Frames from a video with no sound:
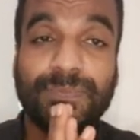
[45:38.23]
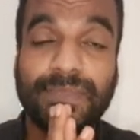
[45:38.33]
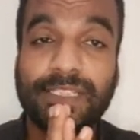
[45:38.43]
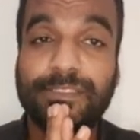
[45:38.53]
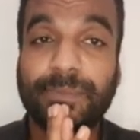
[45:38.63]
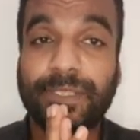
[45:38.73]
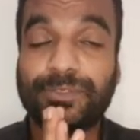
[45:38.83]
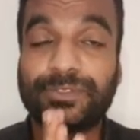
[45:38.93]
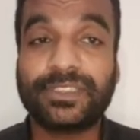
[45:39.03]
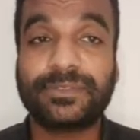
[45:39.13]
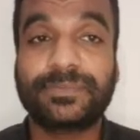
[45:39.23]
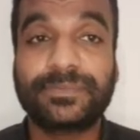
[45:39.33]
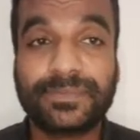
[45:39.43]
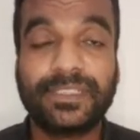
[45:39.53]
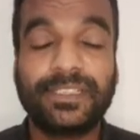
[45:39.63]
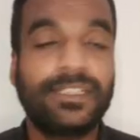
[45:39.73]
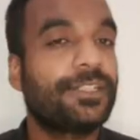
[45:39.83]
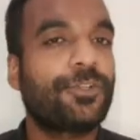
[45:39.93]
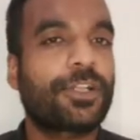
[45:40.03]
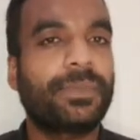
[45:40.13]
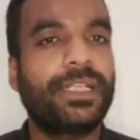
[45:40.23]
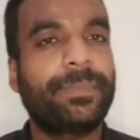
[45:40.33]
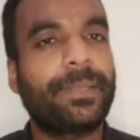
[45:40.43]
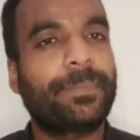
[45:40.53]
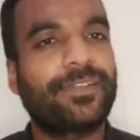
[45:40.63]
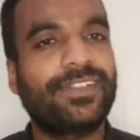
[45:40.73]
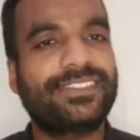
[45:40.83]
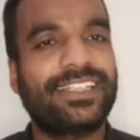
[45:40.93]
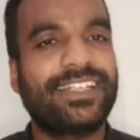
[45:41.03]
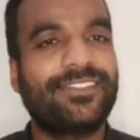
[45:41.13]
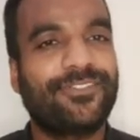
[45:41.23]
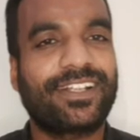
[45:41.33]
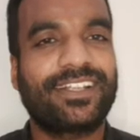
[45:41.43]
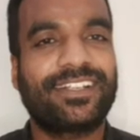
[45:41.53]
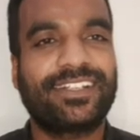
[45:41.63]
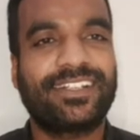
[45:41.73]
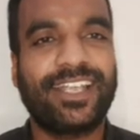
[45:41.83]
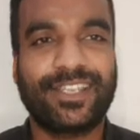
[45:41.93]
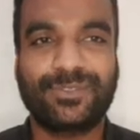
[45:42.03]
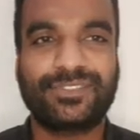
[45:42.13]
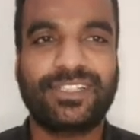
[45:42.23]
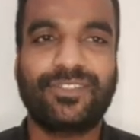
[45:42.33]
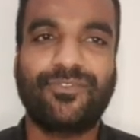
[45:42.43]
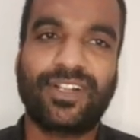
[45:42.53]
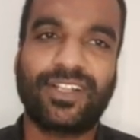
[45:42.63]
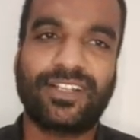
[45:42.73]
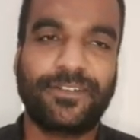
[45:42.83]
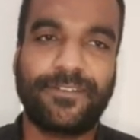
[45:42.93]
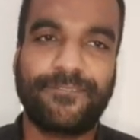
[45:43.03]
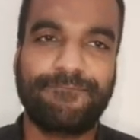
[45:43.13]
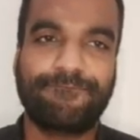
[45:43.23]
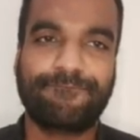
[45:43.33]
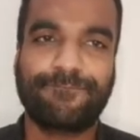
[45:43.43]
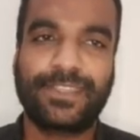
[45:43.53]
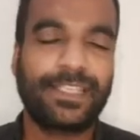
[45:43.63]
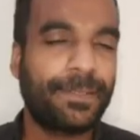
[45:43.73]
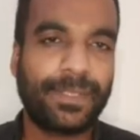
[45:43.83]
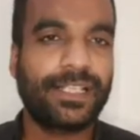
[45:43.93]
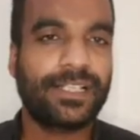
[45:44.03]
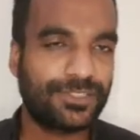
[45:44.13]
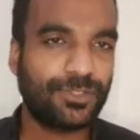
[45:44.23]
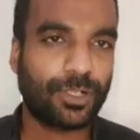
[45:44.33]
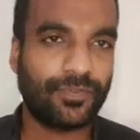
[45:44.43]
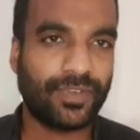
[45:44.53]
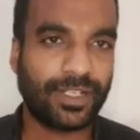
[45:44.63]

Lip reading: That's my question. Normally people will say 1, like you said, 1. But it's not 1.